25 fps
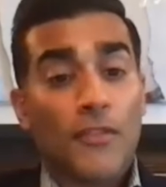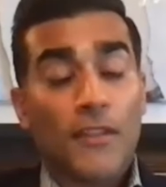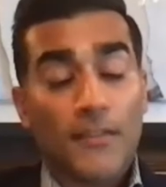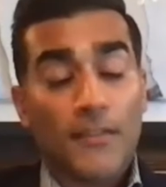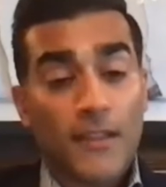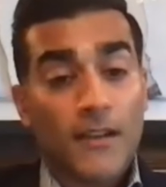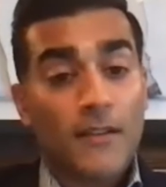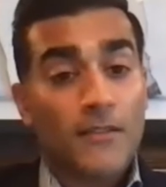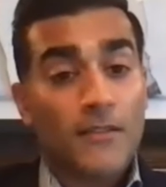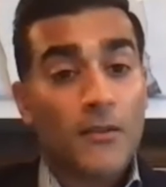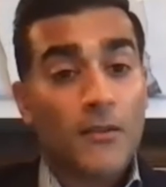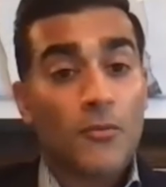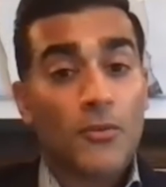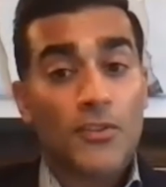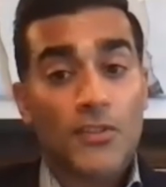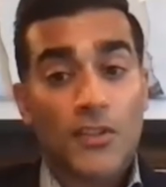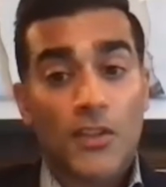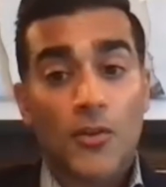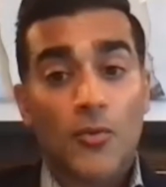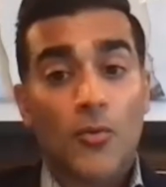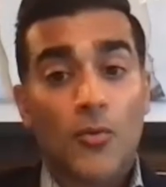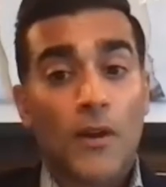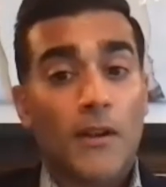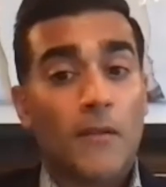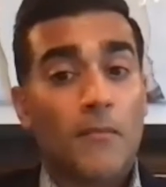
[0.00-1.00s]
thing that, that we're
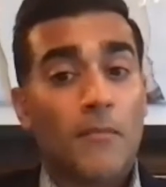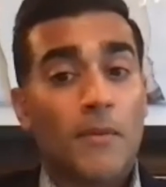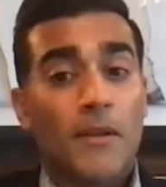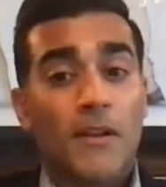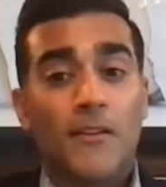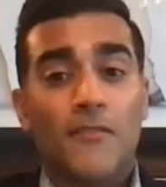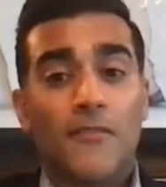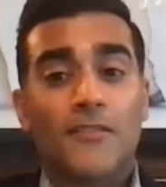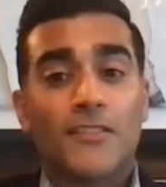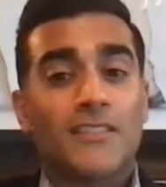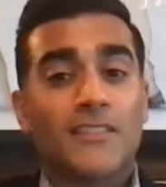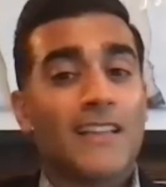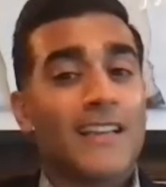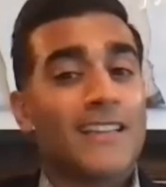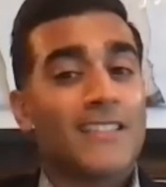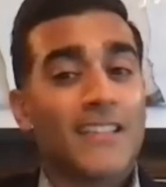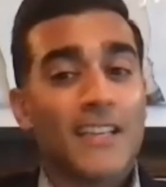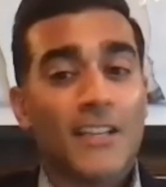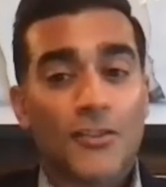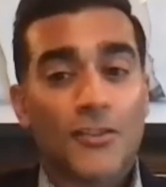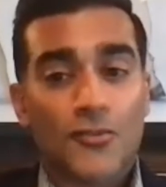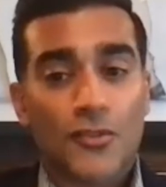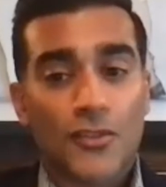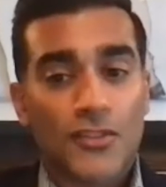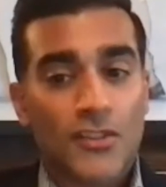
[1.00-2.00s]
seeing quite a bit of is less
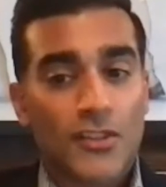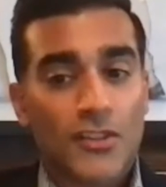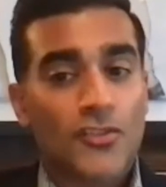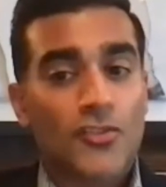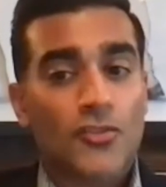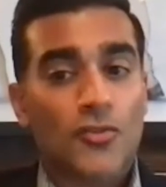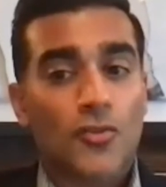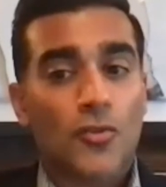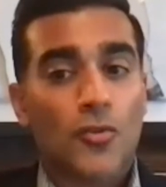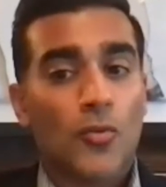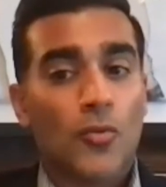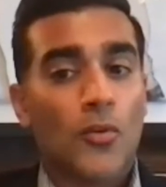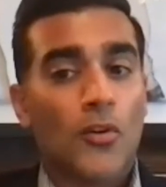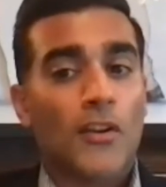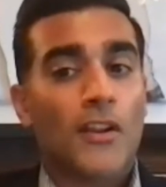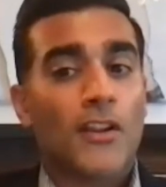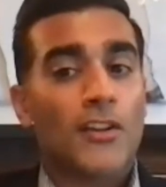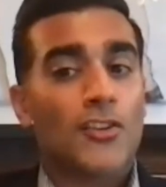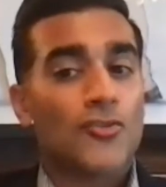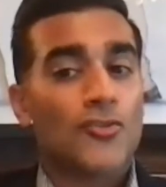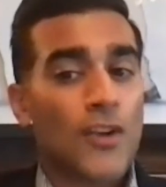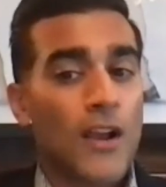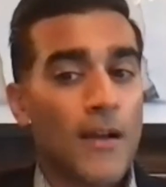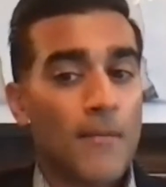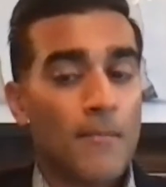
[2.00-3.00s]
interest in schoolwork and
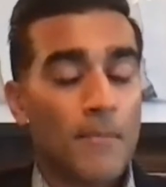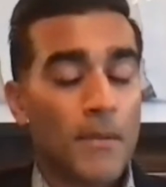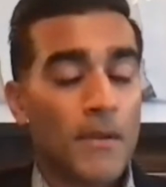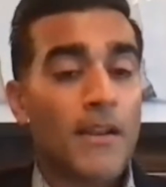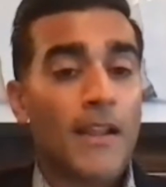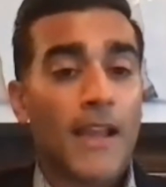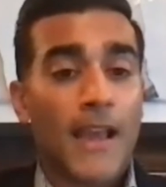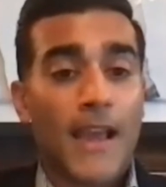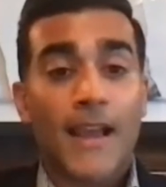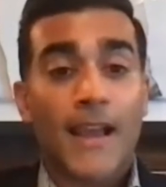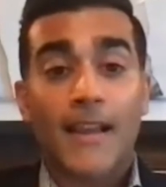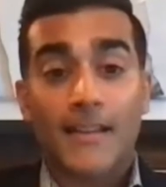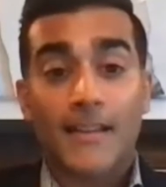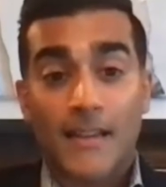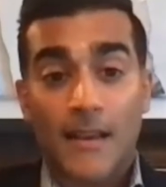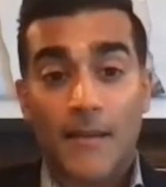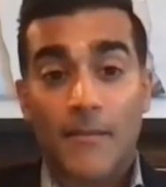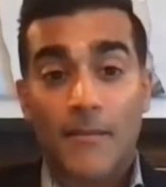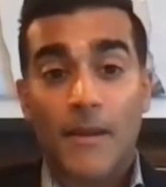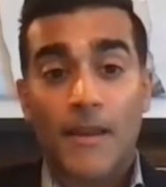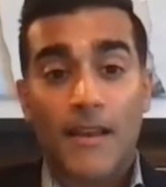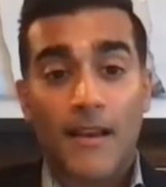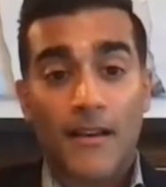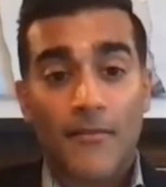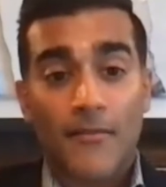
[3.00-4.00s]
drop in
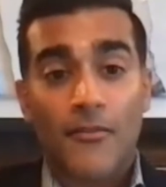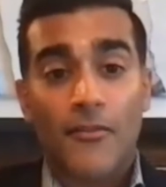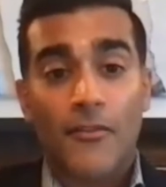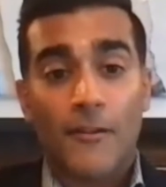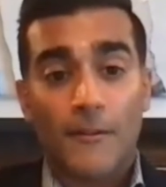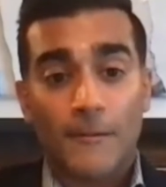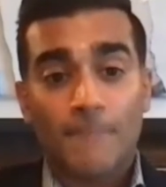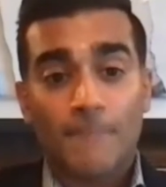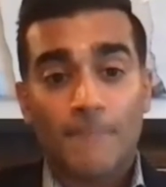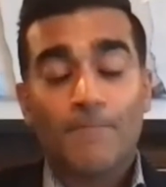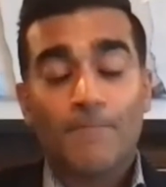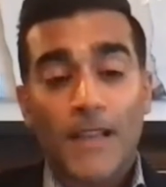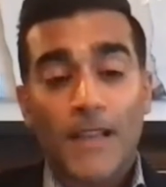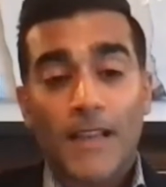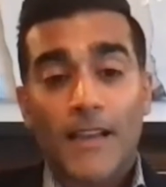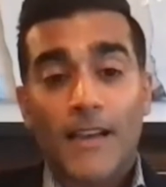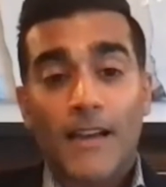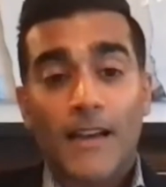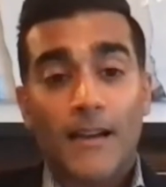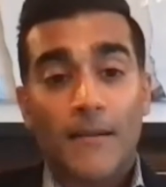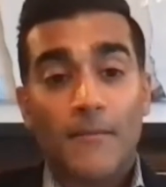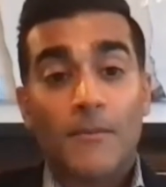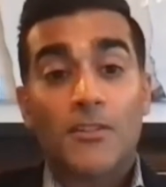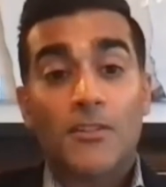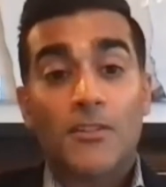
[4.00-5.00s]
academic effort,
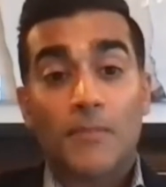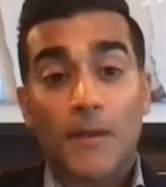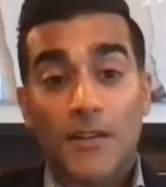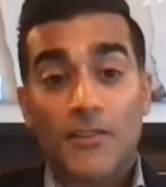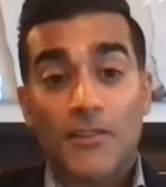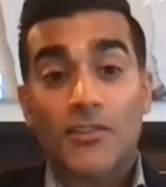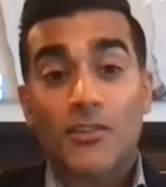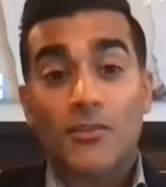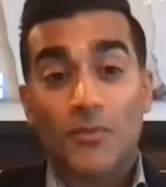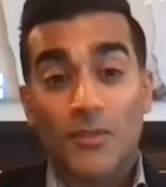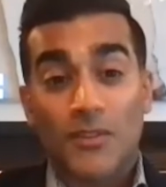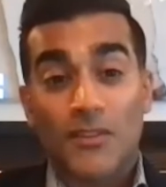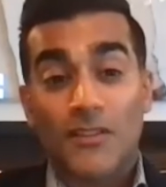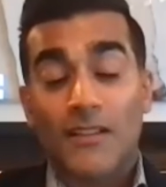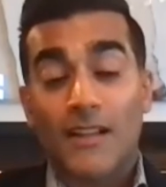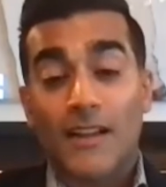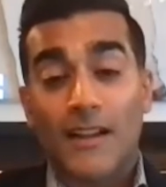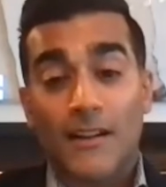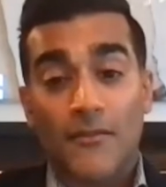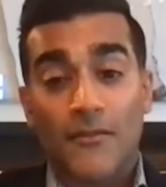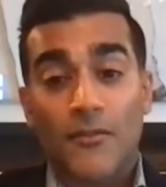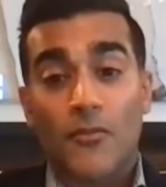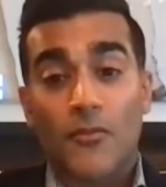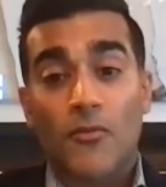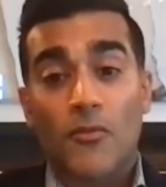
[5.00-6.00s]
um, right. especially with a
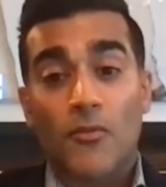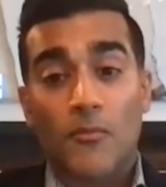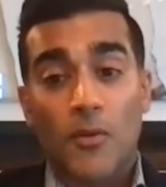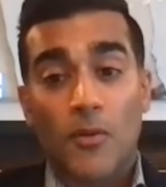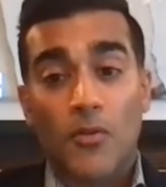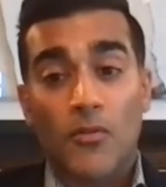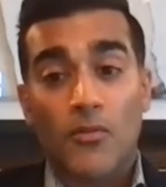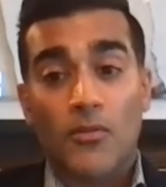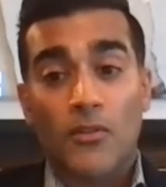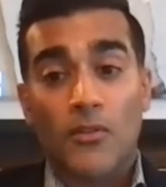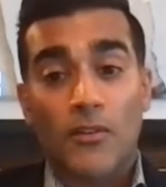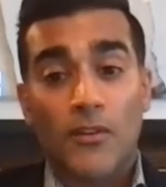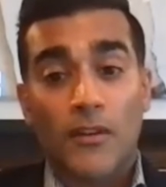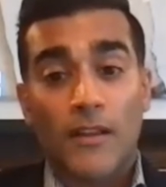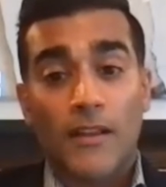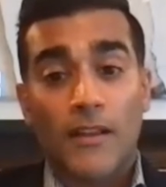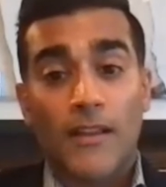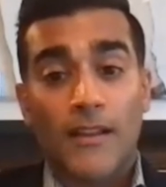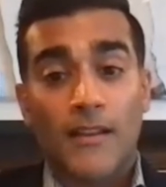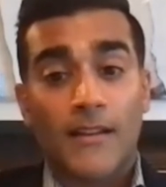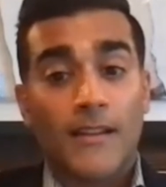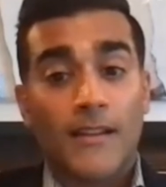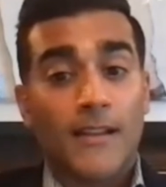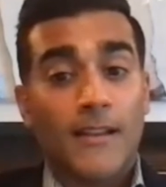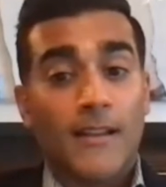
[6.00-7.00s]
lot of the remote learning.
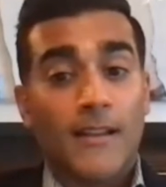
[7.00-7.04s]
And,